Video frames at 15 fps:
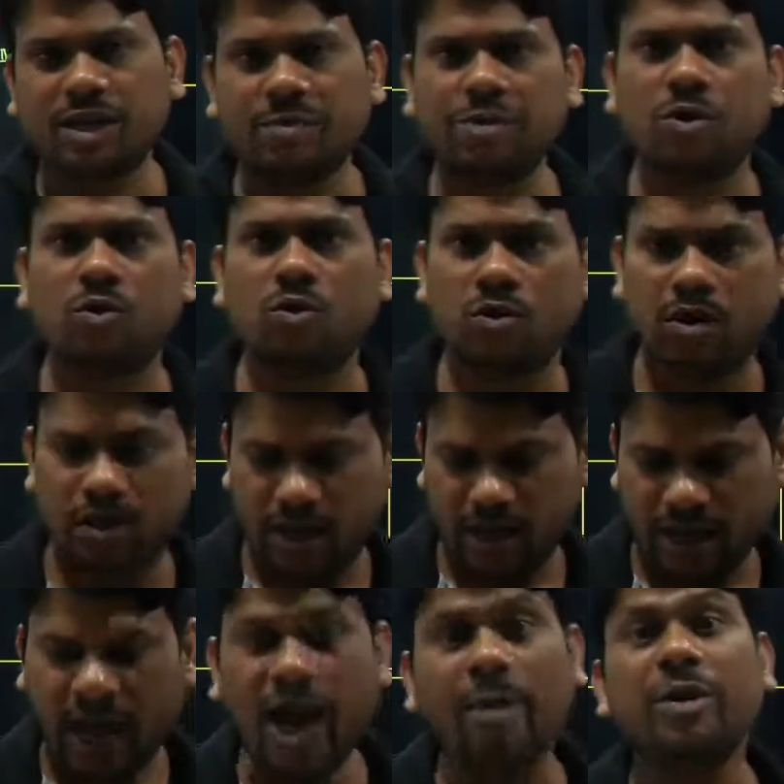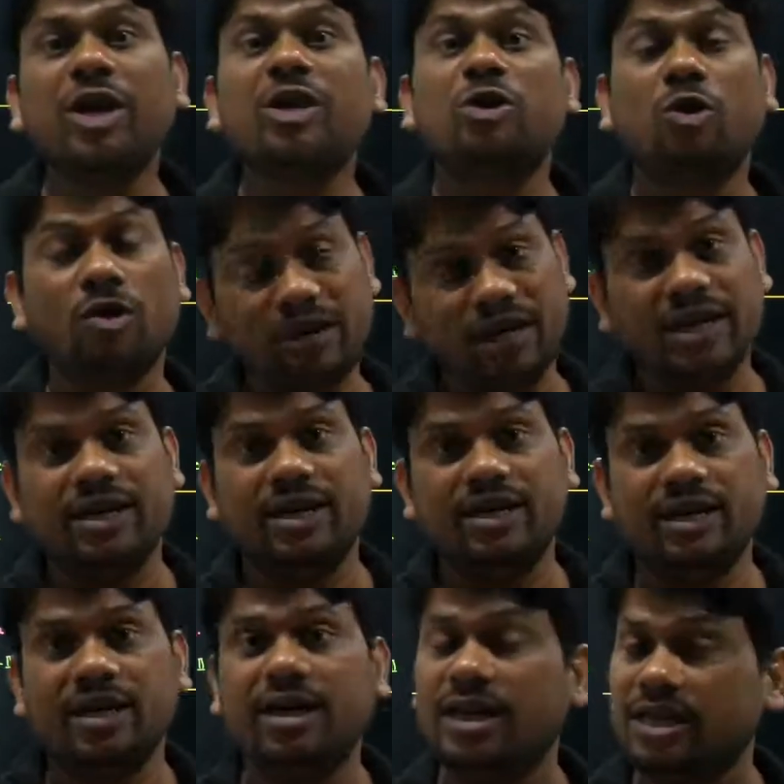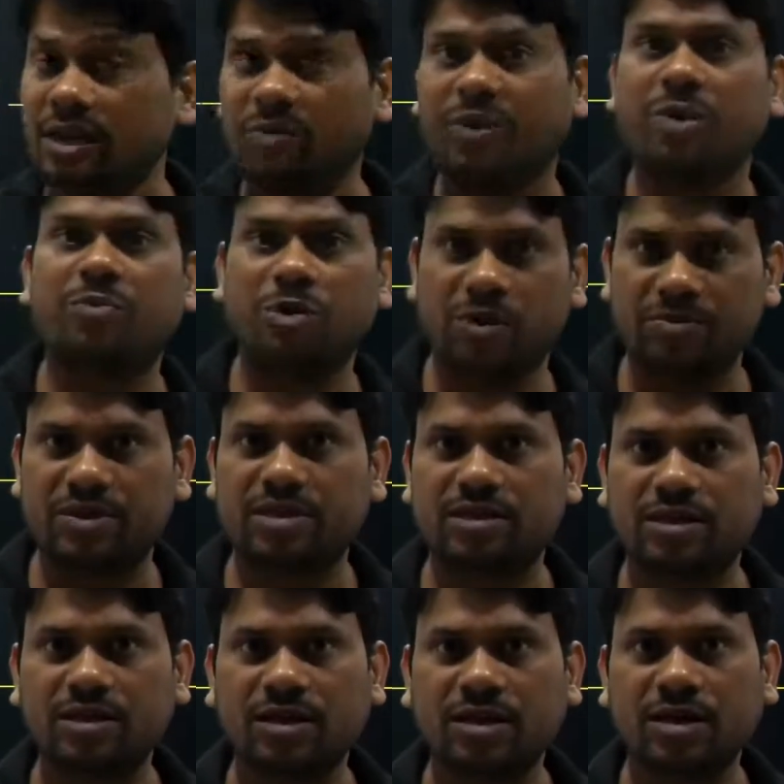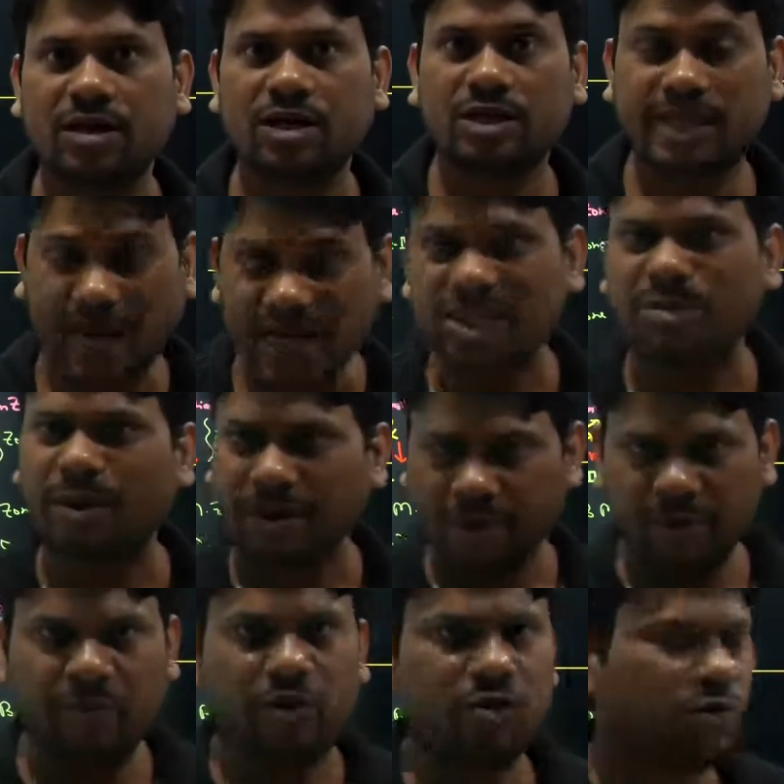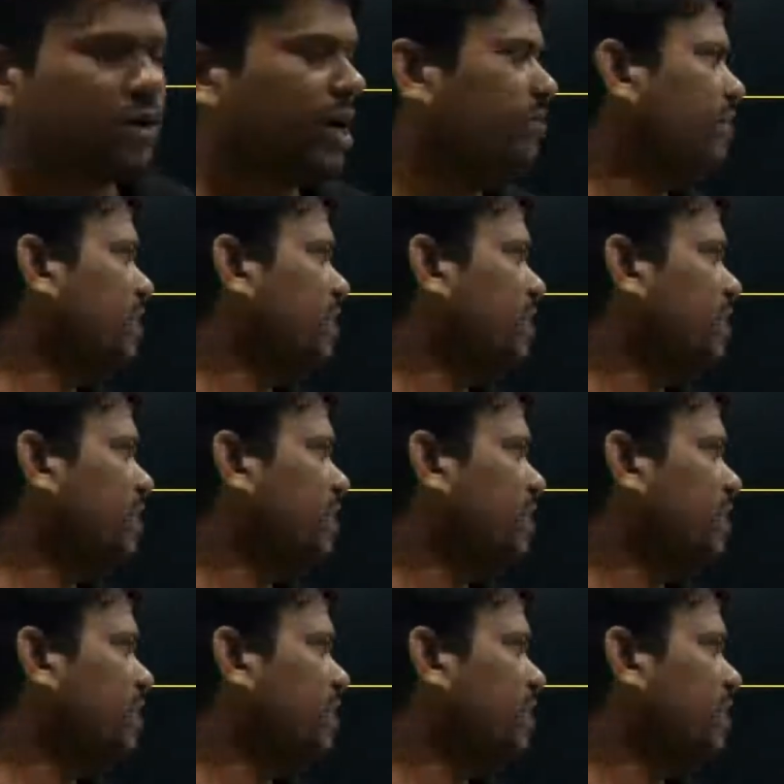you heavy non-linearity in the waveforms. That's why we want to convert